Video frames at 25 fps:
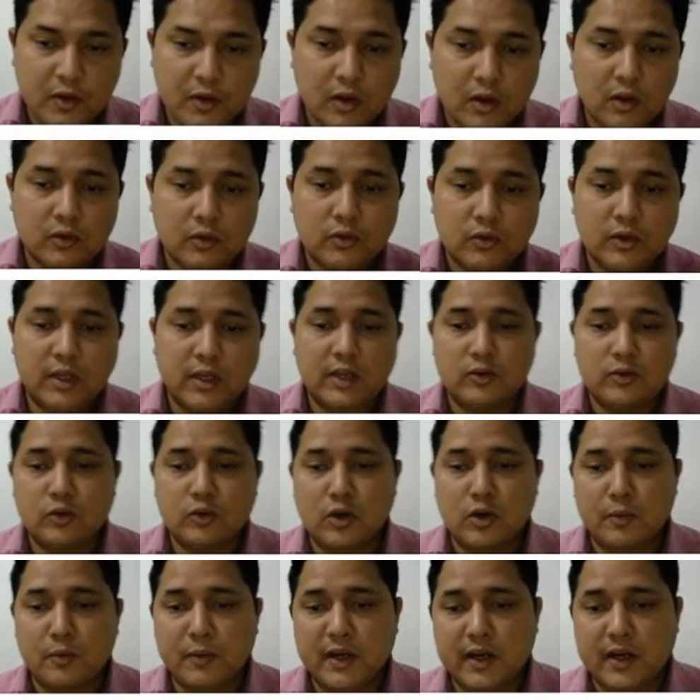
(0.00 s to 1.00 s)
Also, he has to
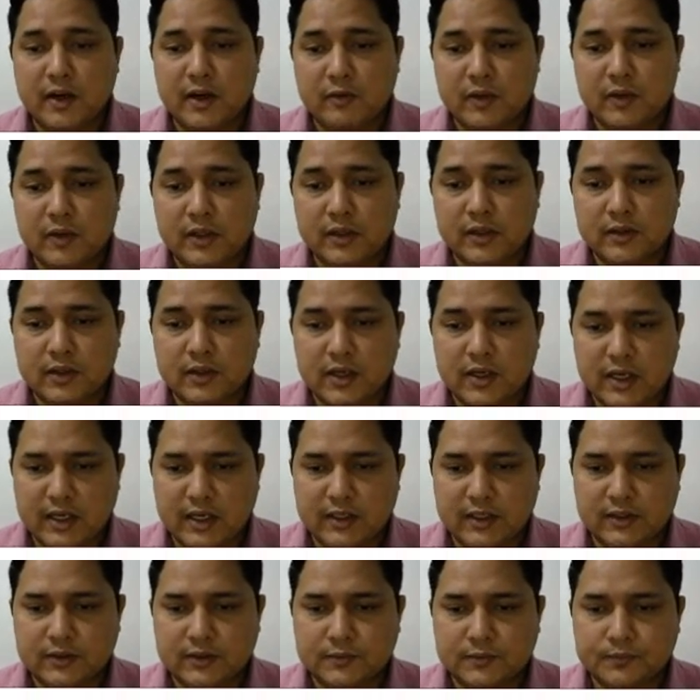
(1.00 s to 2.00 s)
communicate with the
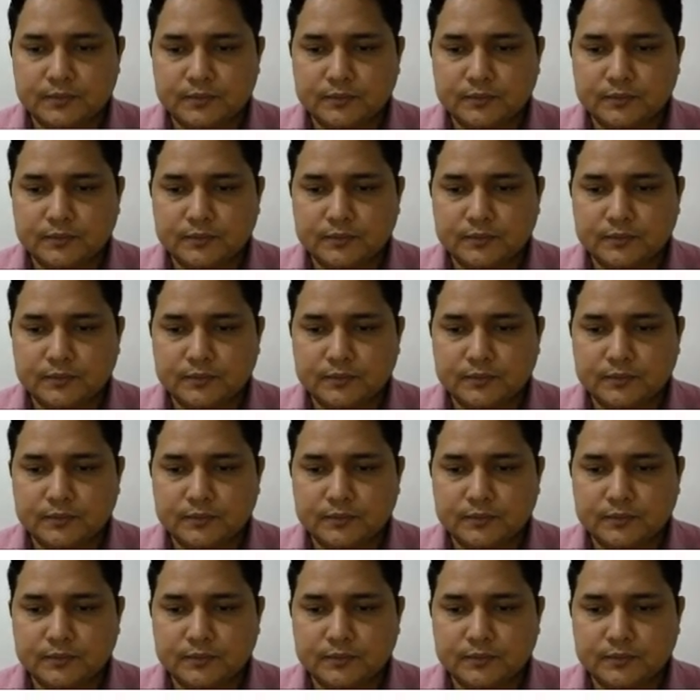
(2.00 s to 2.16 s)
client.